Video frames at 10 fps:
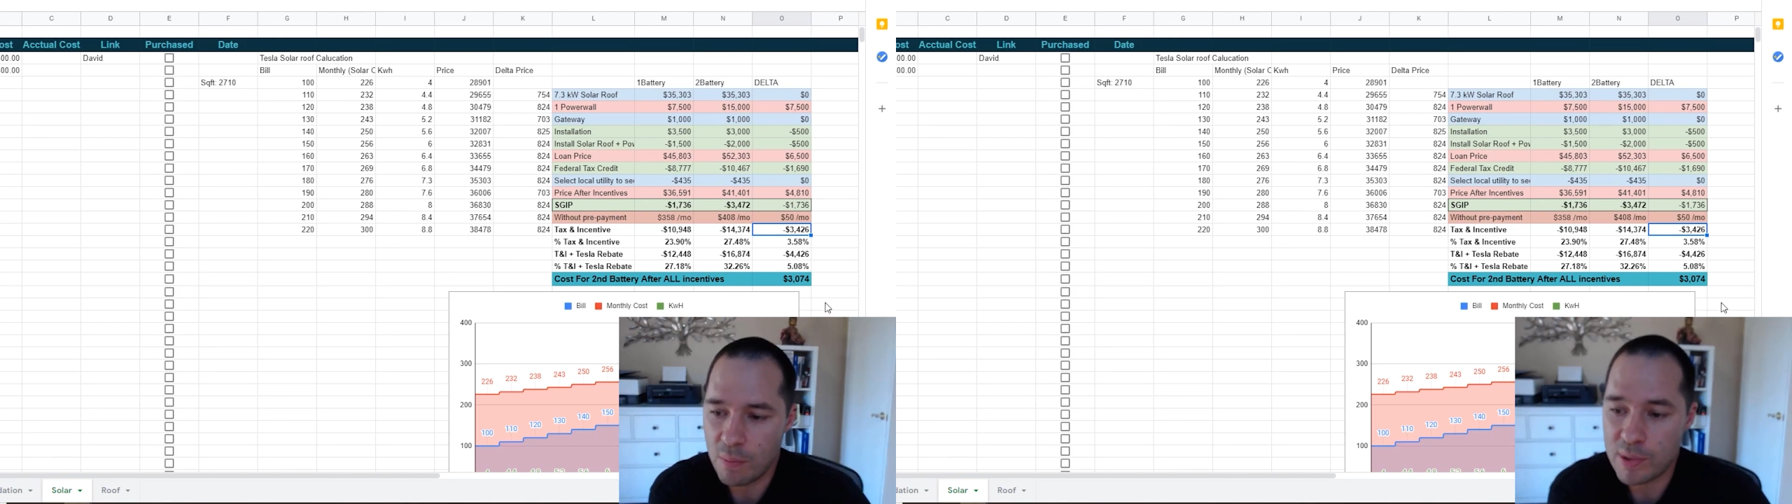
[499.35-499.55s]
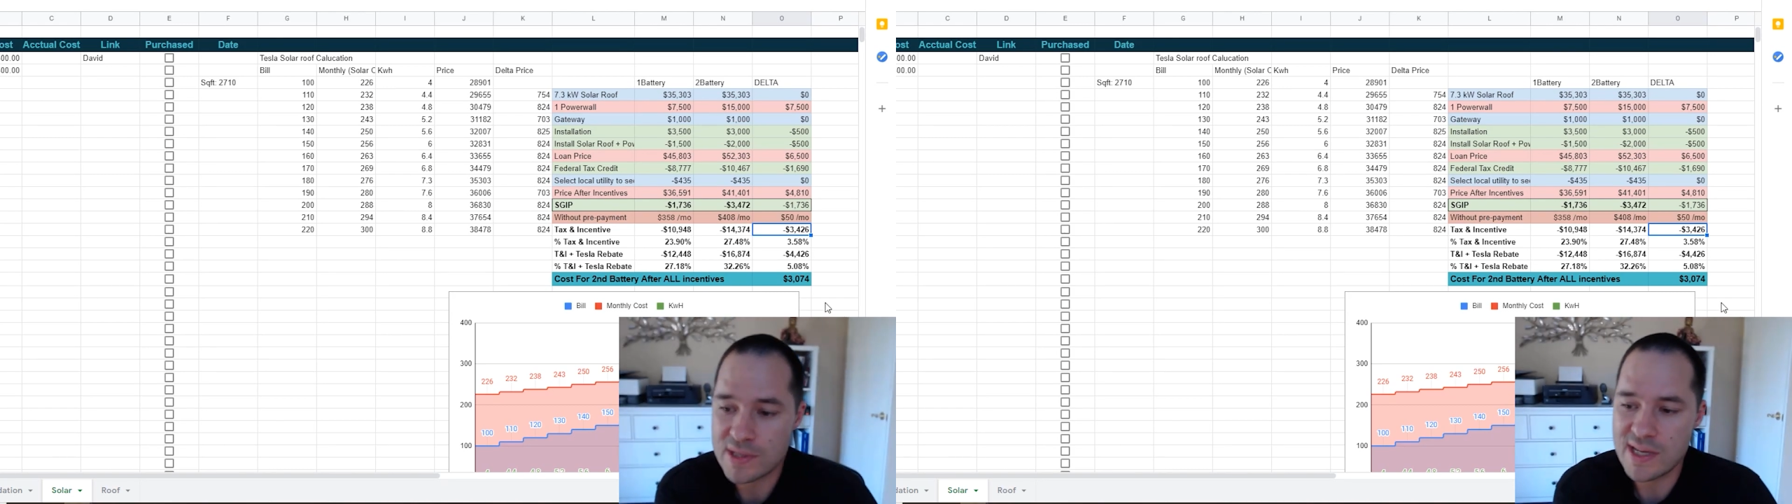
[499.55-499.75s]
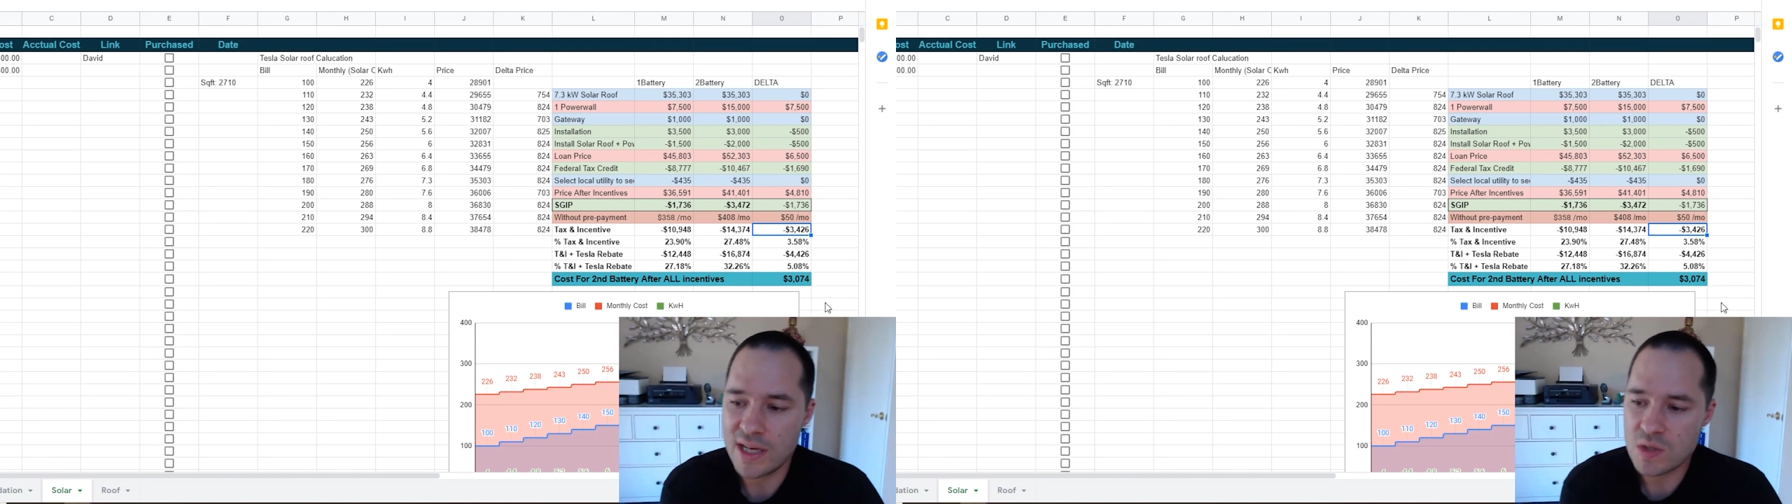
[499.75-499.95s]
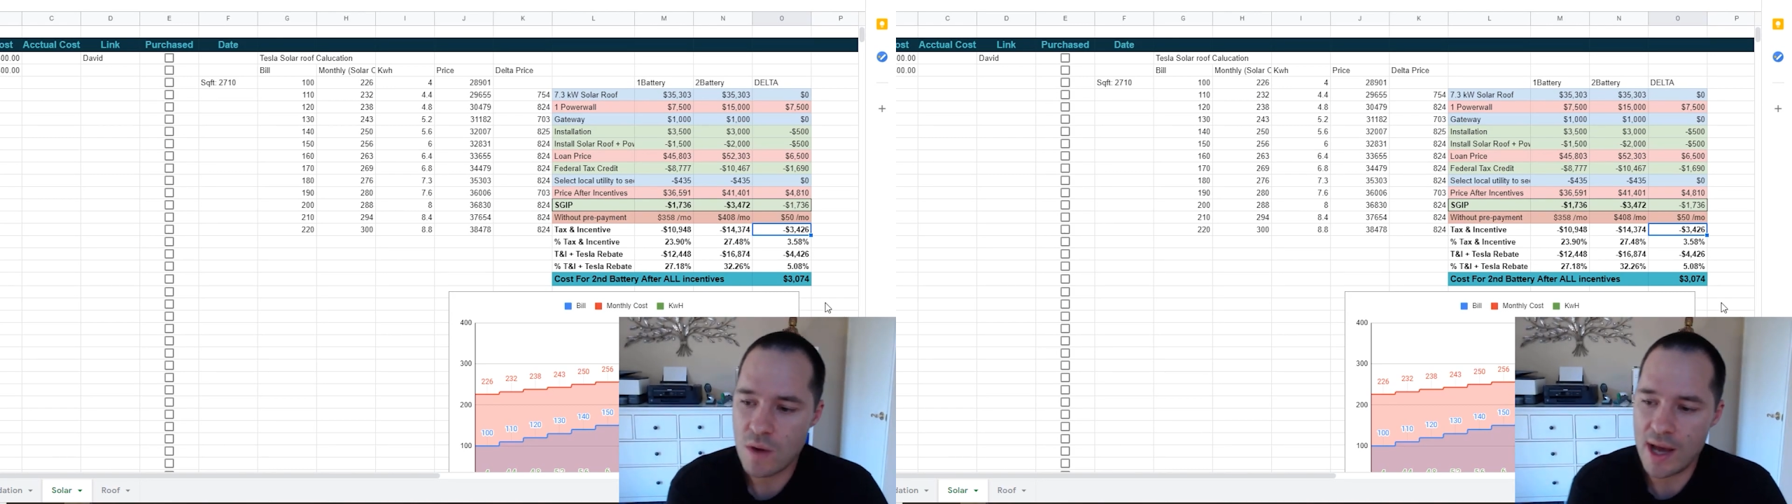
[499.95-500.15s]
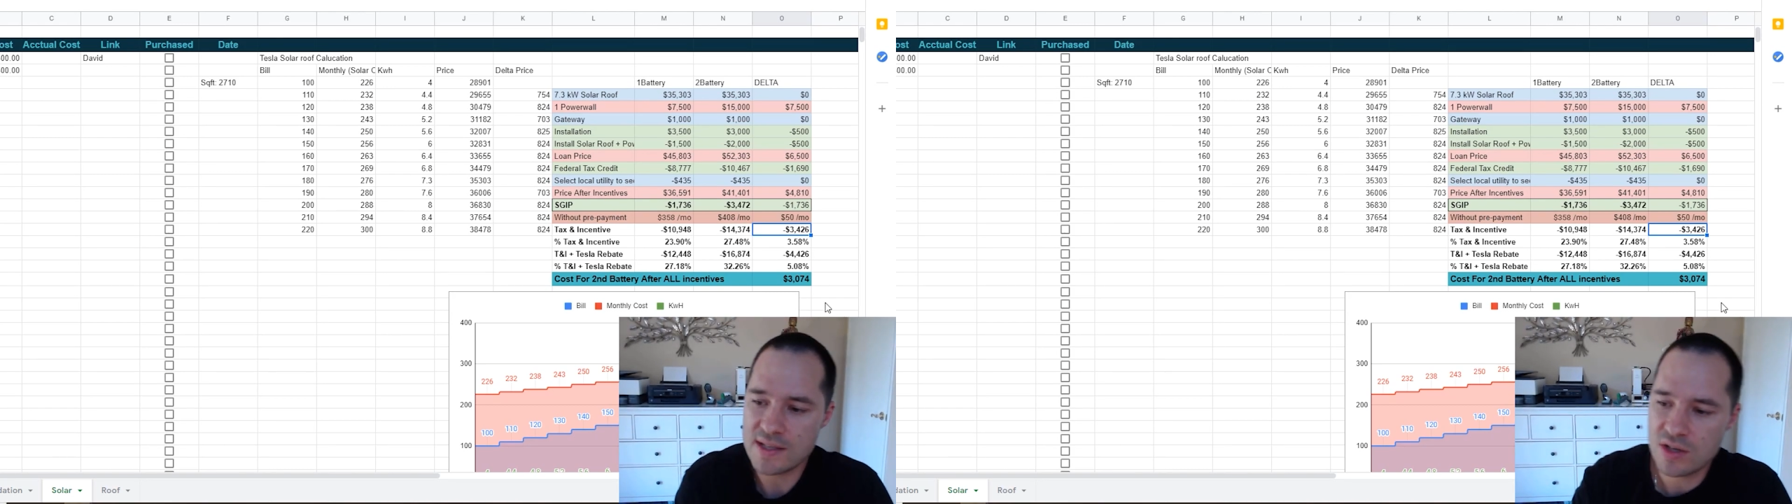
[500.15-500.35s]
So
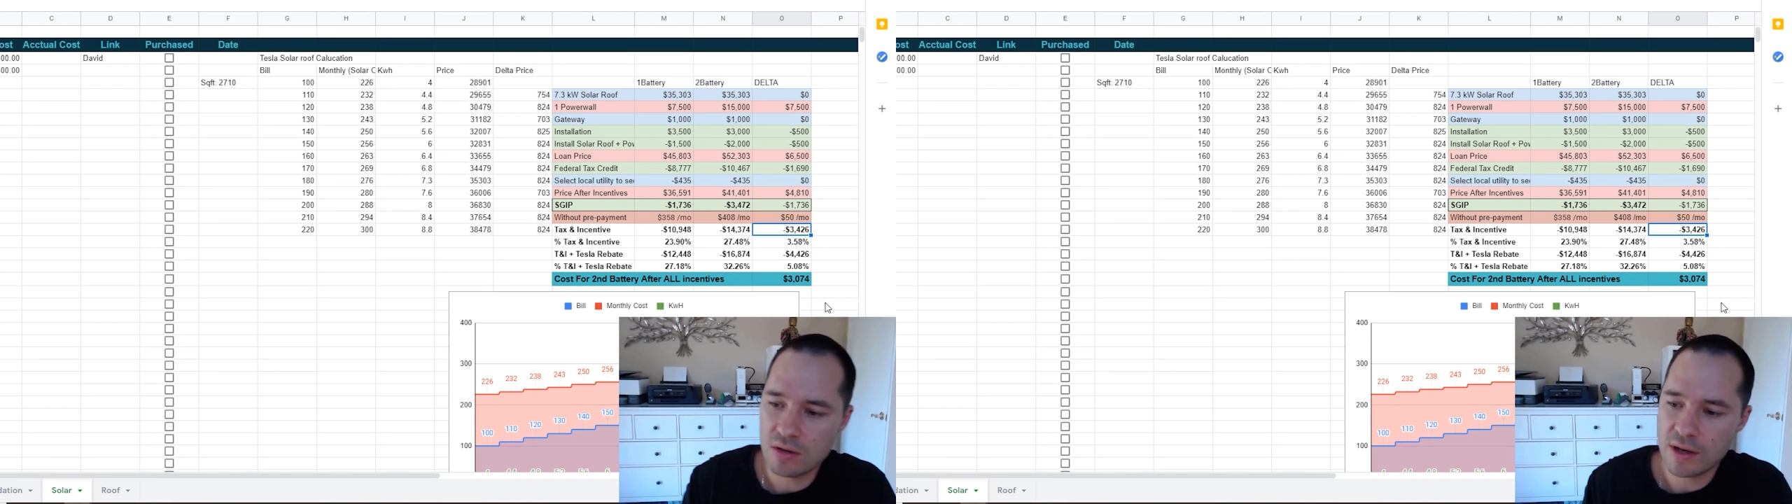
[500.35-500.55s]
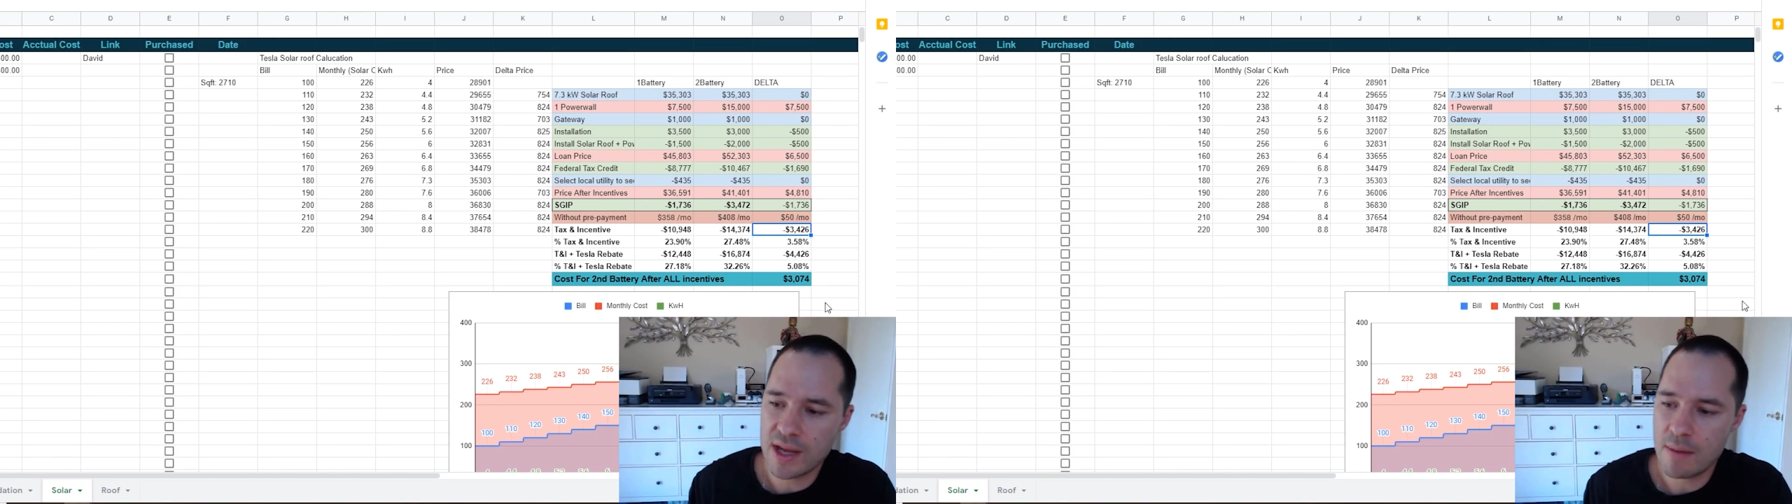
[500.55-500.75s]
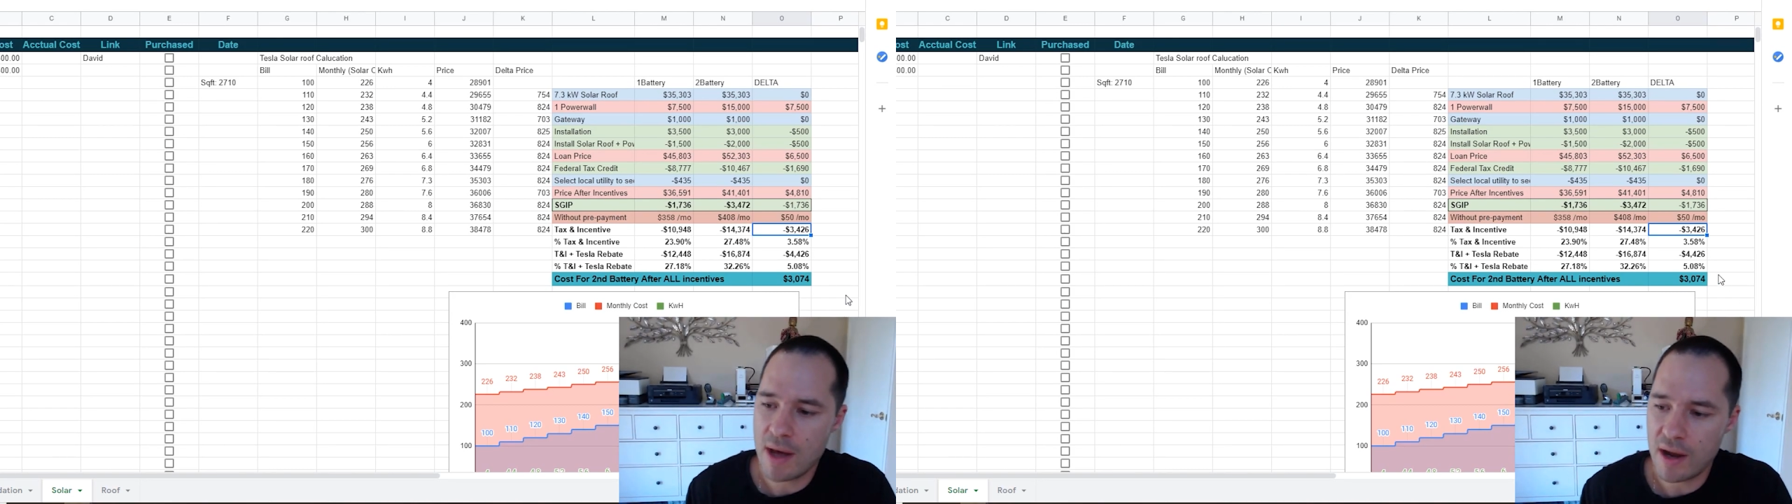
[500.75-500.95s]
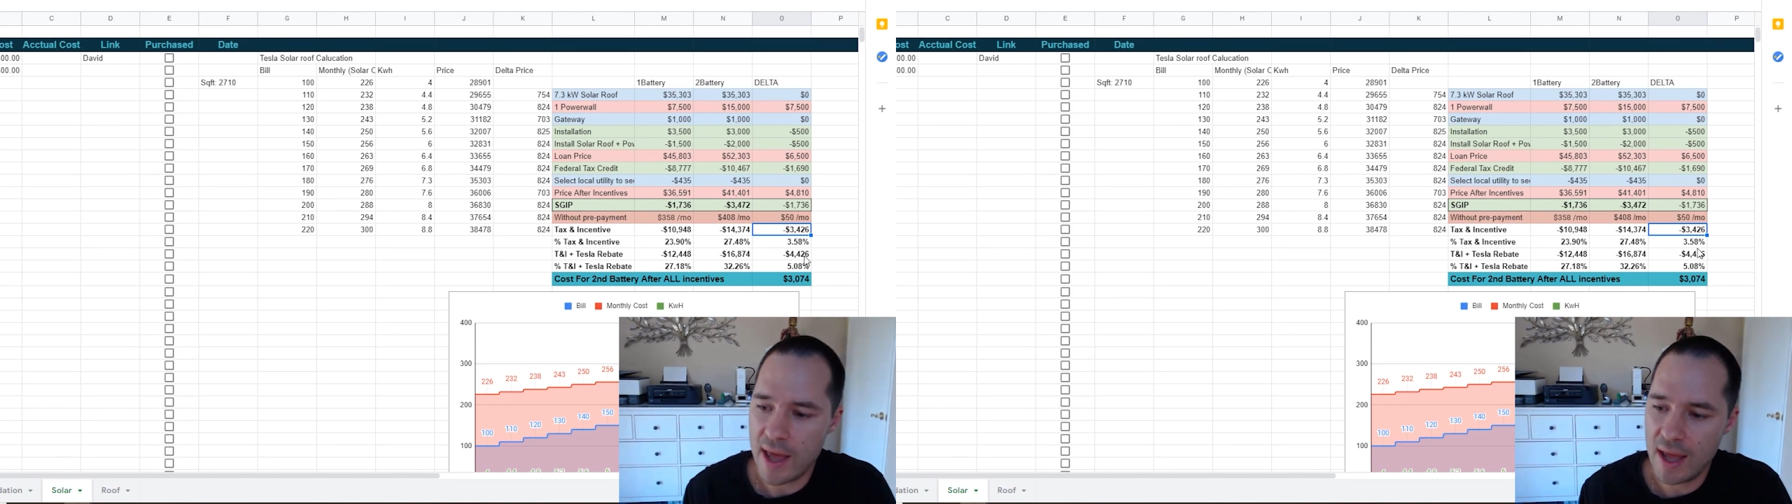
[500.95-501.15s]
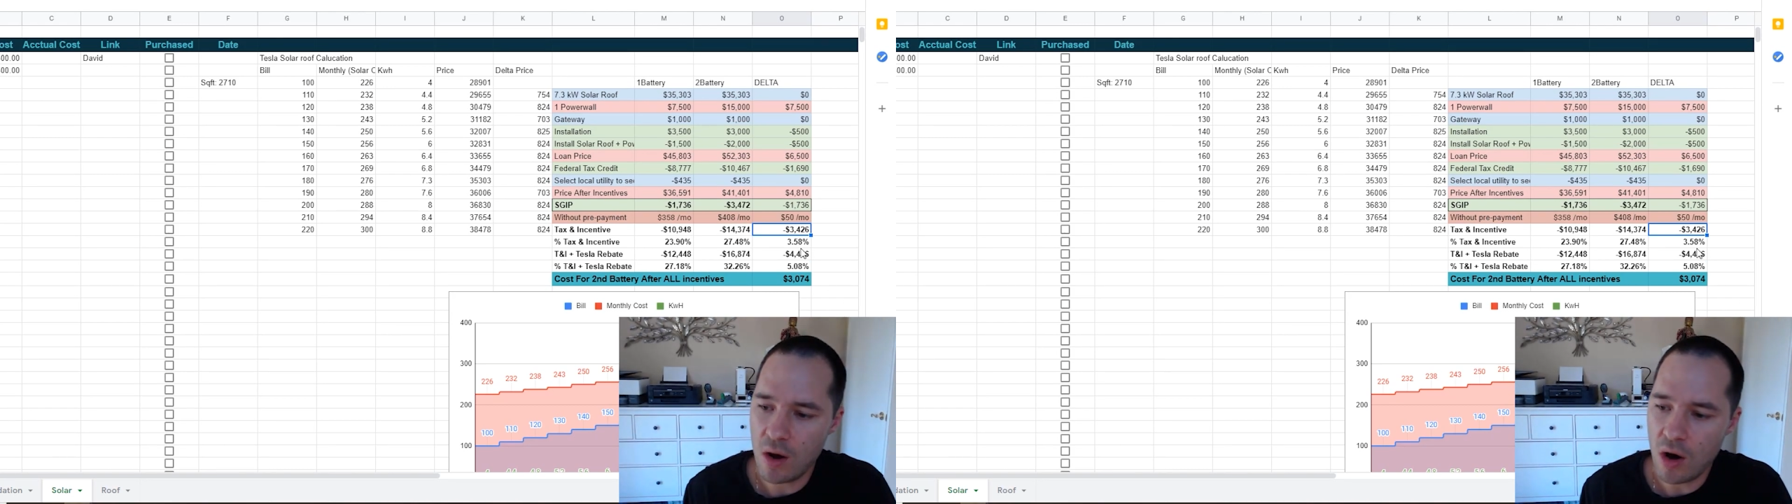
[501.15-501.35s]
percentage-wise, you're looking
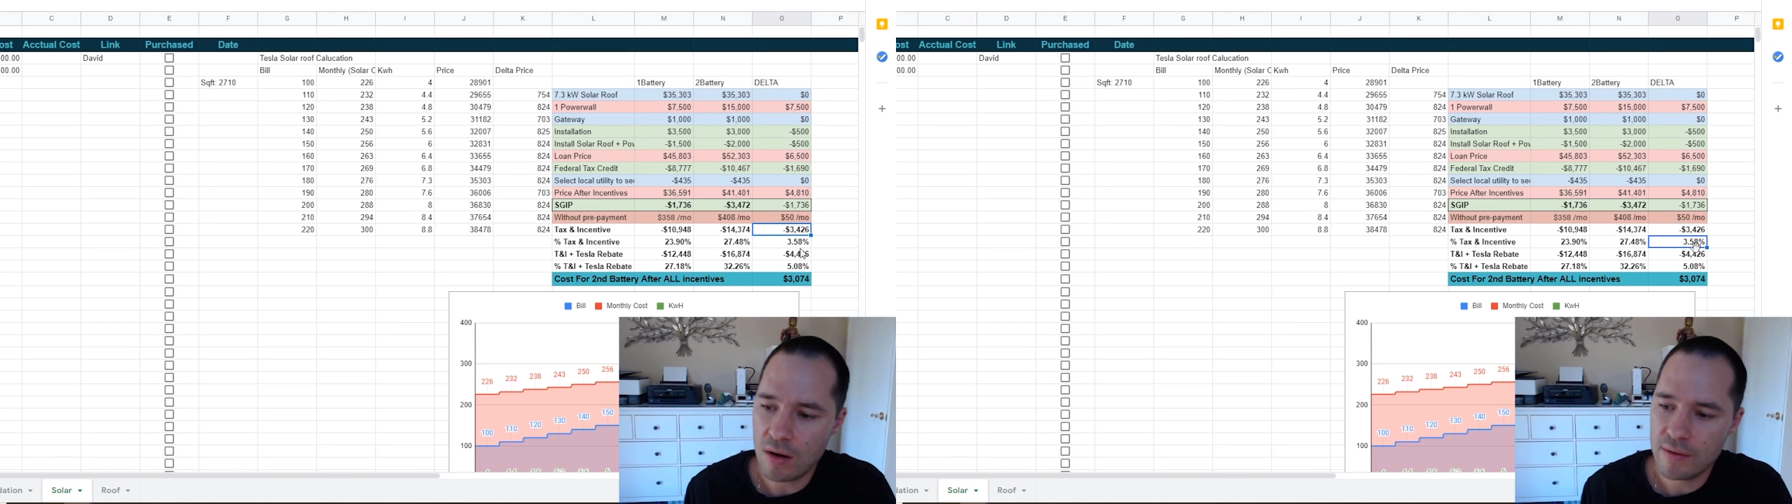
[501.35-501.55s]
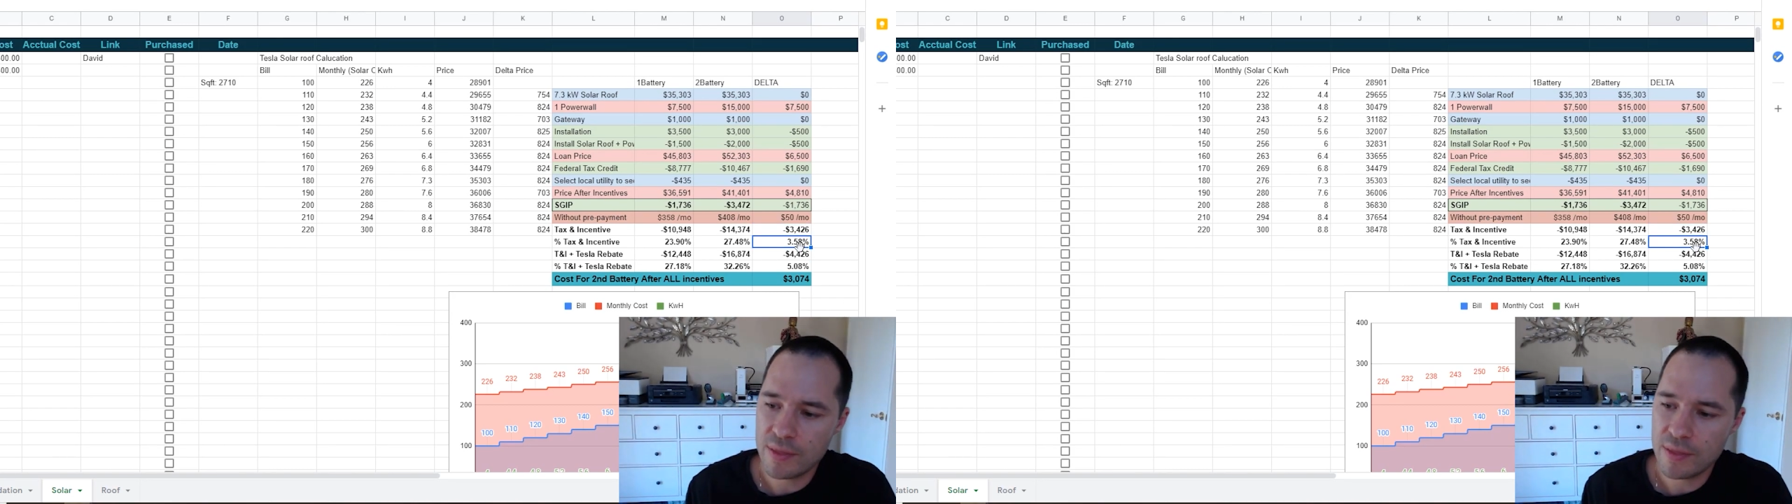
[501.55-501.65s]
about a